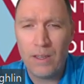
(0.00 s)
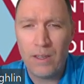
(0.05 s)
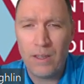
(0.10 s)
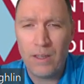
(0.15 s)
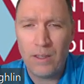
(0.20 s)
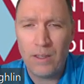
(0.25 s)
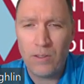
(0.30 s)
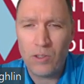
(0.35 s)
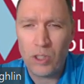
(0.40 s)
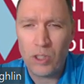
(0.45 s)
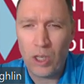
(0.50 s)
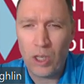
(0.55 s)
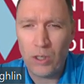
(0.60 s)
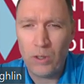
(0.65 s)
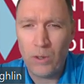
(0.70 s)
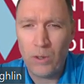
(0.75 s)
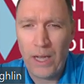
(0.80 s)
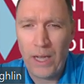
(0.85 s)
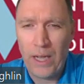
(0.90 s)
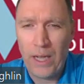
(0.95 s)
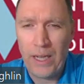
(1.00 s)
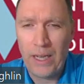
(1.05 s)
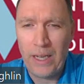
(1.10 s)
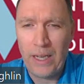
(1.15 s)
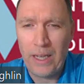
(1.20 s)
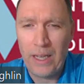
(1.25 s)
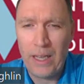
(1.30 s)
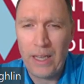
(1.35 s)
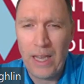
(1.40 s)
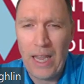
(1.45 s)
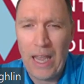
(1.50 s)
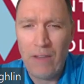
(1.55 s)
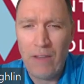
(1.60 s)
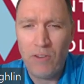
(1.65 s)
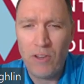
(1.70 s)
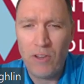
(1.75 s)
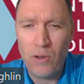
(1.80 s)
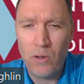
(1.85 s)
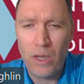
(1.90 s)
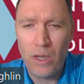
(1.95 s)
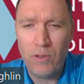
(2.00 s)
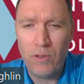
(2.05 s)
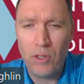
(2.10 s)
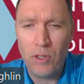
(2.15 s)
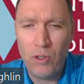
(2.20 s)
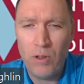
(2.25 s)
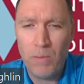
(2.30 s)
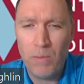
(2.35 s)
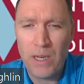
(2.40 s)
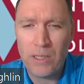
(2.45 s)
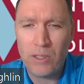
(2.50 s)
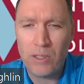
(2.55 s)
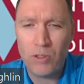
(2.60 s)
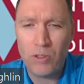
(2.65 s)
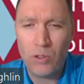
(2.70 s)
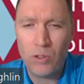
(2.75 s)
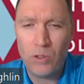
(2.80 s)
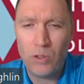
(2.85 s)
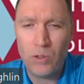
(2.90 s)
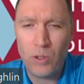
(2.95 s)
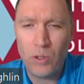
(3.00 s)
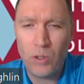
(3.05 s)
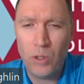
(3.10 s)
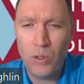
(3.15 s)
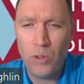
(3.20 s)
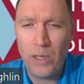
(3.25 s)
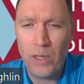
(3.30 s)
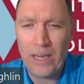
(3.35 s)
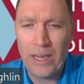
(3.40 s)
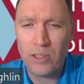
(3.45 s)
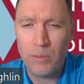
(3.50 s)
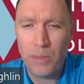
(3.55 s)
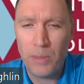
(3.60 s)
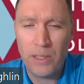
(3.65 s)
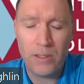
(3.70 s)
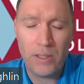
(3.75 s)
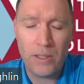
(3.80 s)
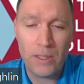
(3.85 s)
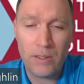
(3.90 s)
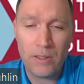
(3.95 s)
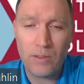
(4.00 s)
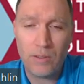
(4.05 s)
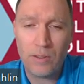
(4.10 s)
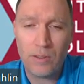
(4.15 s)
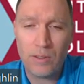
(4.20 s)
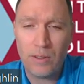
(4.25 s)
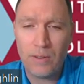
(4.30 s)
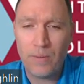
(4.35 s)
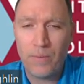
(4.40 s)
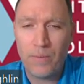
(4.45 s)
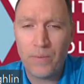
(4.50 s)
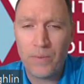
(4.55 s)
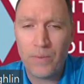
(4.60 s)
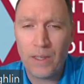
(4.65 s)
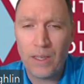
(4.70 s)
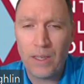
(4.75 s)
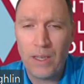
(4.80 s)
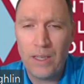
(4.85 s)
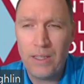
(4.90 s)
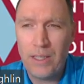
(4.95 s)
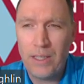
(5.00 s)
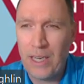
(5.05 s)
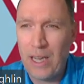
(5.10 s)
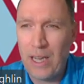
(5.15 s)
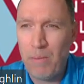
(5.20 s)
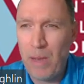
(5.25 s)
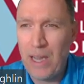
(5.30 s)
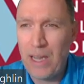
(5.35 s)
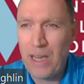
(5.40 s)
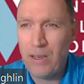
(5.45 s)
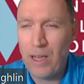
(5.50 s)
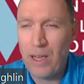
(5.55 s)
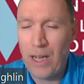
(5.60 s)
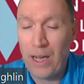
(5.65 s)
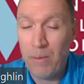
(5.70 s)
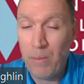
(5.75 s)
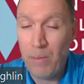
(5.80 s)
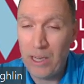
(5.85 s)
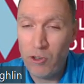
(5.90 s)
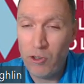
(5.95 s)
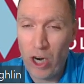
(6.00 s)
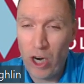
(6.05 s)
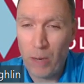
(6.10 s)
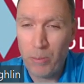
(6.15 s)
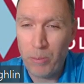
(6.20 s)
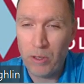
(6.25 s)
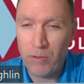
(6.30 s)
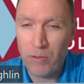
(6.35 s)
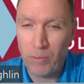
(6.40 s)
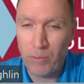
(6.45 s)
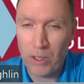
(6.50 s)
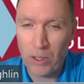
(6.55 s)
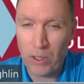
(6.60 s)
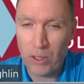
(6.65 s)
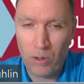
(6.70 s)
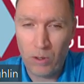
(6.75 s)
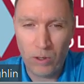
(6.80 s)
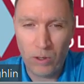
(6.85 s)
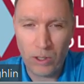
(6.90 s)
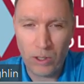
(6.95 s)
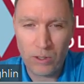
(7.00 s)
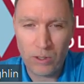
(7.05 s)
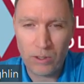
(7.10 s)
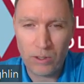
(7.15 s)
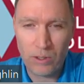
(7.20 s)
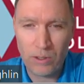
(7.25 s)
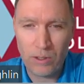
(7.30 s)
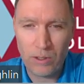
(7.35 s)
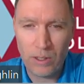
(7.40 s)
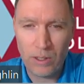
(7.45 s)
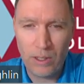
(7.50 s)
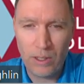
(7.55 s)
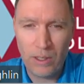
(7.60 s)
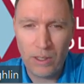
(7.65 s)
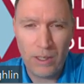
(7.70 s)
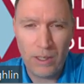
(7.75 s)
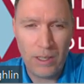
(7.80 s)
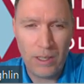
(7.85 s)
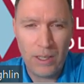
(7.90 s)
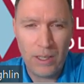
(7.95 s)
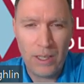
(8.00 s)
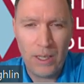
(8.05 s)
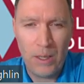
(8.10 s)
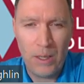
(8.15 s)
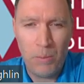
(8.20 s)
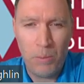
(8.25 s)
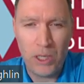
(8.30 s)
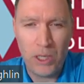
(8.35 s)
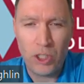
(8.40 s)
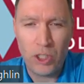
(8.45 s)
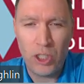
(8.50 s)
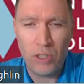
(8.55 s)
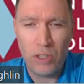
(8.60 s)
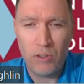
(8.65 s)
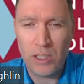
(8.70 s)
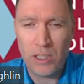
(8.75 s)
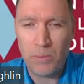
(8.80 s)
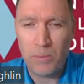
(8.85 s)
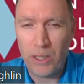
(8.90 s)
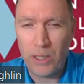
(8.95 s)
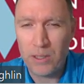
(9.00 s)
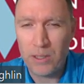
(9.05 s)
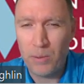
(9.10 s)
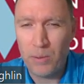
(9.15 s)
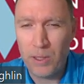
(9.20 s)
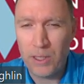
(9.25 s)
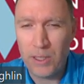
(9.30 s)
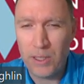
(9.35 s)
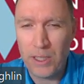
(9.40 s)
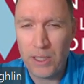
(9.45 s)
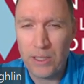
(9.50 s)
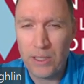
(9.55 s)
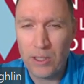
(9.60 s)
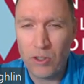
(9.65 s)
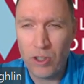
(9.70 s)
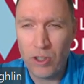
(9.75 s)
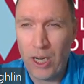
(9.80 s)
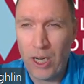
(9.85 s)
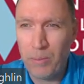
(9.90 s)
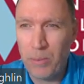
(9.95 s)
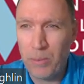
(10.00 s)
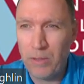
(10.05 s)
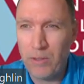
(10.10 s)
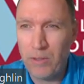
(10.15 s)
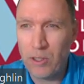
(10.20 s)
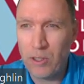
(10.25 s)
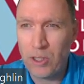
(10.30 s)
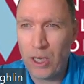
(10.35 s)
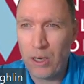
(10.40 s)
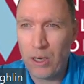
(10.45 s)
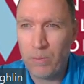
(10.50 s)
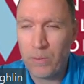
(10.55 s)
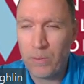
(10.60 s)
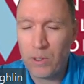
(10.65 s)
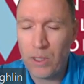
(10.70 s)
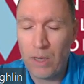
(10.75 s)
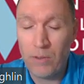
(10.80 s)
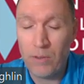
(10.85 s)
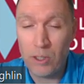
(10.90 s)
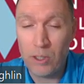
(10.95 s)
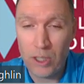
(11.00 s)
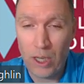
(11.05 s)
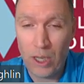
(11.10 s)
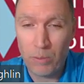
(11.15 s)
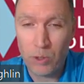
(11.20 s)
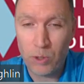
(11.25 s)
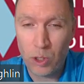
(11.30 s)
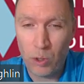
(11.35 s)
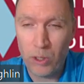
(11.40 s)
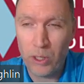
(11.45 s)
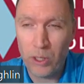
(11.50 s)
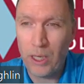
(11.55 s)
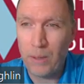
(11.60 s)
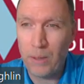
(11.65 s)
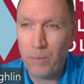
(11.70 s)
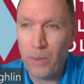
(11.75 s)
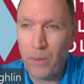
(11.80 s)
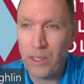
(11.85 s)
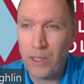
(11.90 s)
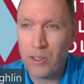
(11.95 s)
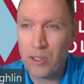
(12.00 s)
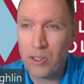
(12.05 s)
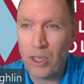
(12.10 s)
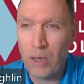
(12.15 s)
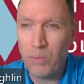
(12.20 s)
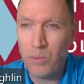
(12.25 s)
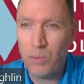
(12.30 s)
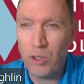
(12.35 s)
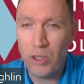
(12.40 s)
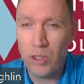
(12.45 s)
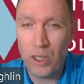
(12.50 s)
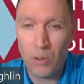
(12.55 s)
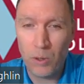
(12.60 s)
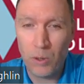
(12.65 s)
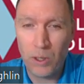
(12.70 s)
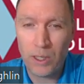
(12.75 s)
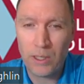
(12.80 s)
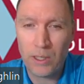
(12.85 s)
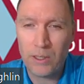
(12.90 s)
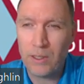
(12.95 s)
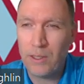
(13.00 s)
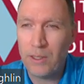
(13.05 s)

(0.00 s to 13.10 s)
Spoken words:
So if you do miss 2 lecture periods, then I may drop you from the course. But it's your responsibility to drop if you stop showing up and you stop doing your work.